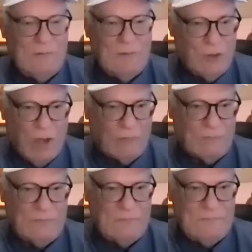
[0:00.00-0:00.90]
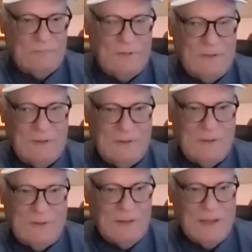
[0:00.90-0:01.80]
love
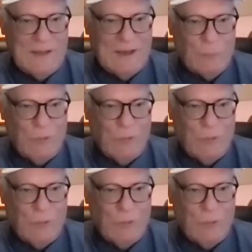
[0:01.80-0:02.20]
in any